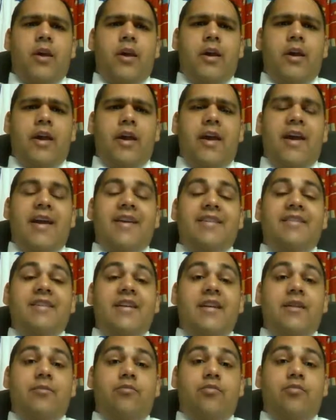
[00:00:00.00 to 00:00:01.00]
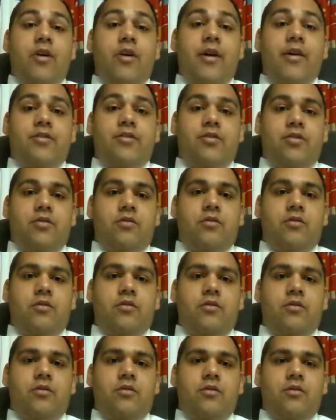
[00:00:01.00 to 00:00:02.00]
18 prior to the
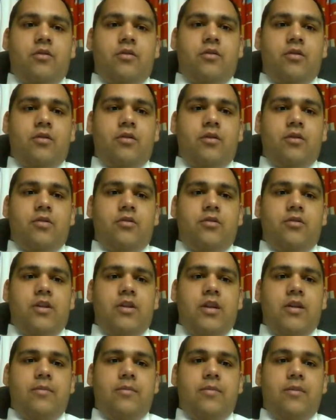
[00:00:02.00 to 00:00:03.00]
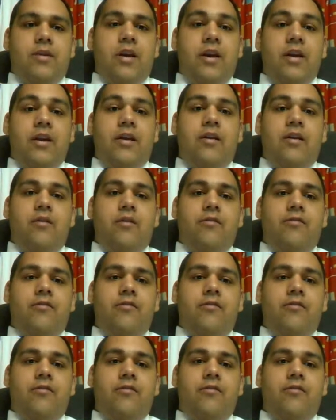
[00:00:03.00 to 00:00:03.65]
team heading off